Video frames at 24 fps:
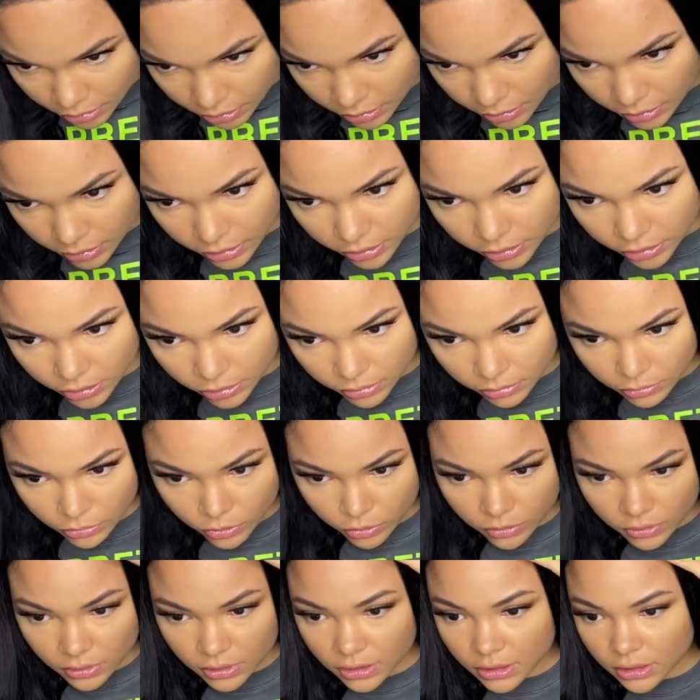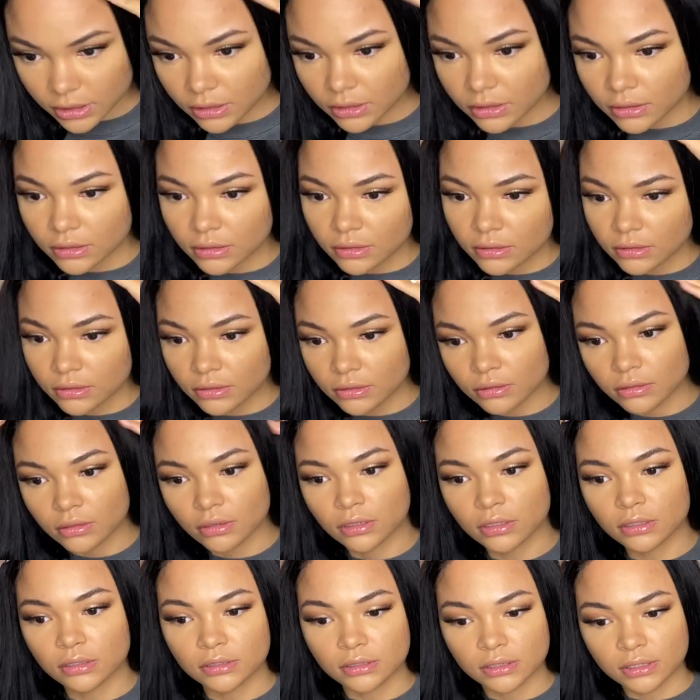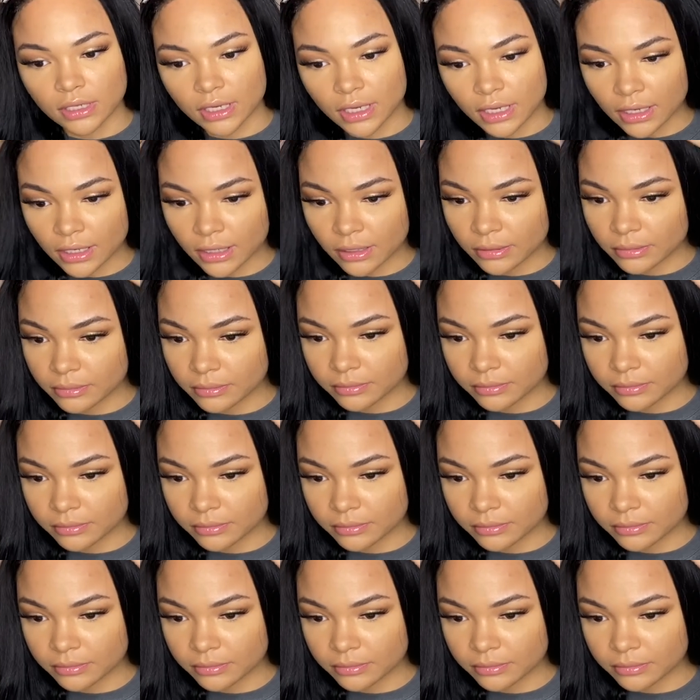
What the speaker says: and smoothing it on top.